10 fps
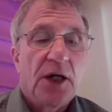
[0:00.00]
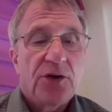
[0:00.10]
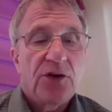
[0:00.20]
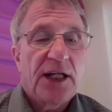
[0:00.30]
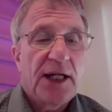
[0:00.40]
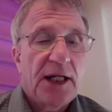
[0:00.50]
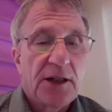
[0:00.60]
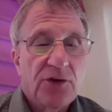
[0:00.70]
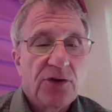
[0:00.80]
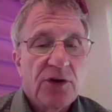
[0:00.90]
you
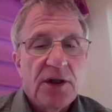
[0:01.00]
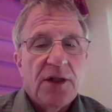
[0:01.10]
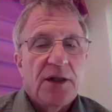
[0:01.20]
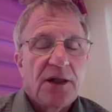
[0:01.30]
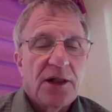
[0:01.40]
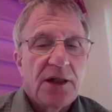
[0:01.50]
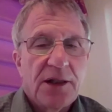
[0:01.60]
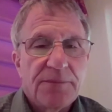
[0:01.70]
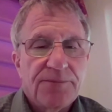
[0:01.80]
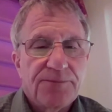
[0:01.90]
can't,
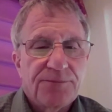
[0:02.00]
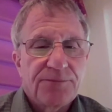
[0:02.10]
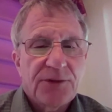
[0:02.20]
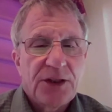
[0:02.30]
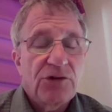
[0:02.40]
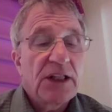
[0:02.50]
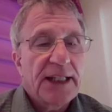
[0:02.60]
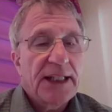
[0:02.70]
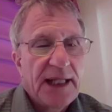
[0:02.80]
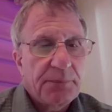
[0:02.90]
you really
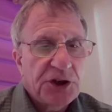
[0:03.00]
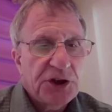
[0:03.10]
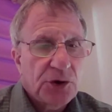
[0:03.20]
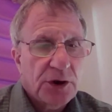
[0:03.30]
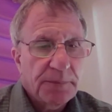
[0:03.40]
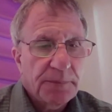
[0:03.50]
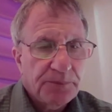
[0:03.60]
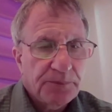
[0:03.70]
can't be sure.